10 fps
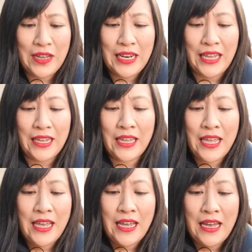filling
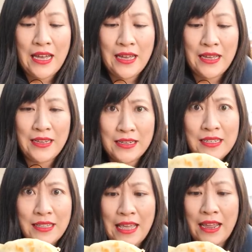uh,
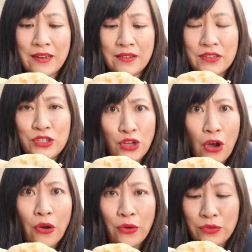into that
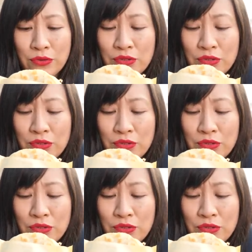dough.